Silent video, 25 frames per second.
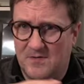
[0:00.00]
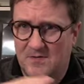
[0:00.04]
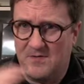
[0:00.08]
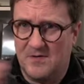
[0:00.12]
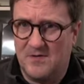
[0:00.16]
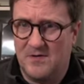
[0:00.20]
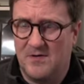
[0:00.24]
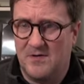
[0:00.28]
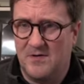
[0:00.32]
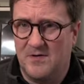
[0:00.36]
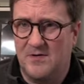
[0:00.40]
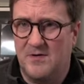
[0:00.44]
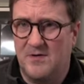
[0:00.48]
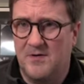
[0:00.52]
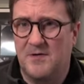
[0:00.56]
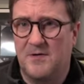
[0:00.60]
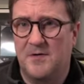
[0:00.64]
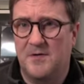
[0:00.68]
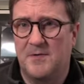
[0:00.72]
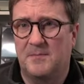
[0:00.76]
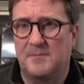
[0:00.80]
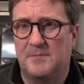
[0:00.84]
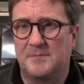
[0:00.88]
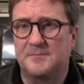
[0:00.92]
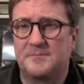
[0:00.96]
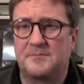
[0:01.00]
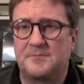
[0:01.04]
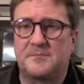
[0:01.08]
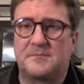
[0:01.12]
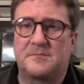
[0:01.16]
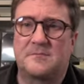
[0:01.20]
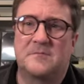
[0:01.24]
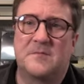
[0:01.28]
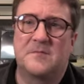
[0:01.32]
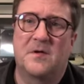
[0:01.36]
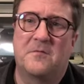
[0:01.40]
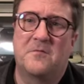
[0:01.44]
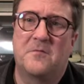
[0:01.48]

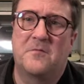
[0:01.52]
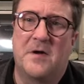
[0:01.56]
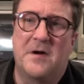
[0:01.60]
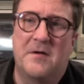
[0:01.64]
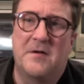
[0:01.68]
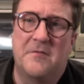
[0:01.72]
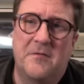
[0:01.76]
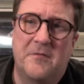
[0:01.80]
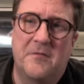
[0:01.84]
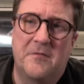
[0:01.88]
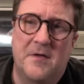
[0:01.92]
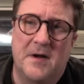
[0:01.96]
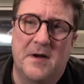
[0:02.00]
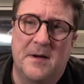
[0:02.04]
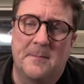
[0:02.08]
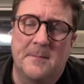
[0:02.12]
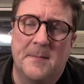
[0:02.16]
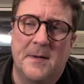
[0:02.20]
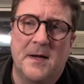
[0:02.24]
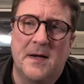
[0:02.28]
for everything.